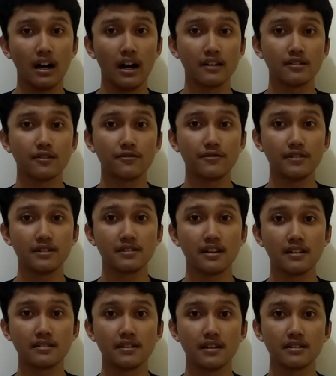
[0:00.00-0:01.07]
other fields
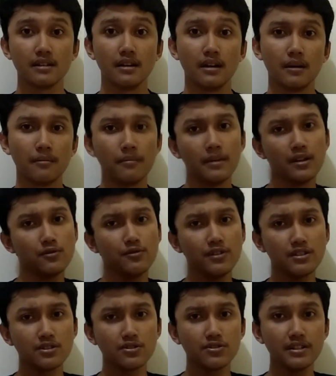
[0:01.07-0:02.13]
such as
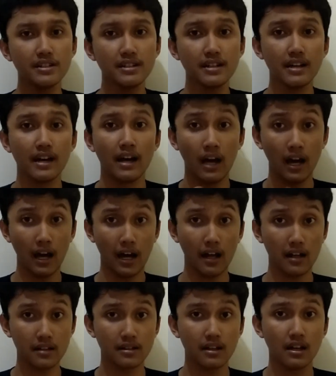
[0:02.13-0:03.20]
manufacturing,
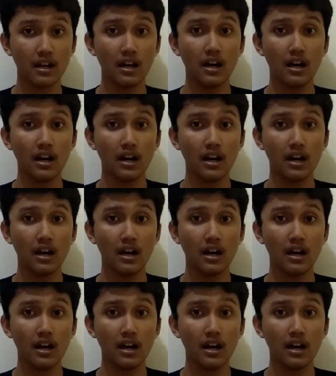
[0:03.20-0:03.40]
health,